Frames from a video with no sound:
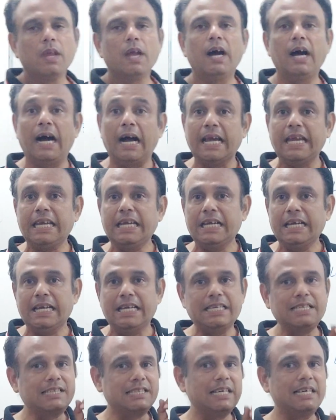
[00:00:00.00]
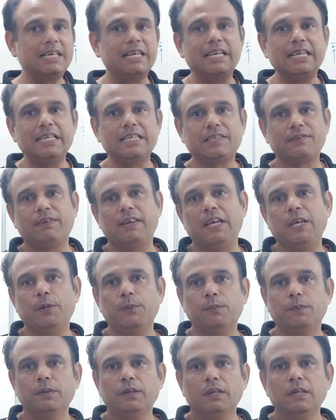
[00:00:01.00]
I instantaneous value,
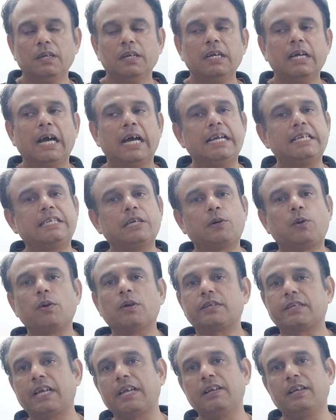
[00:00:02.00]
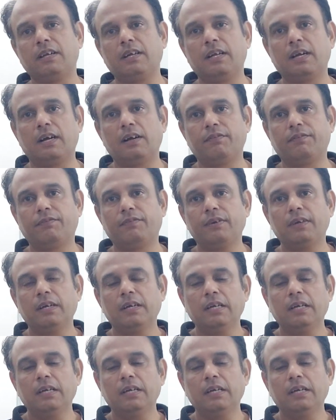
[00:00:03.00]
and it's a cosine graph.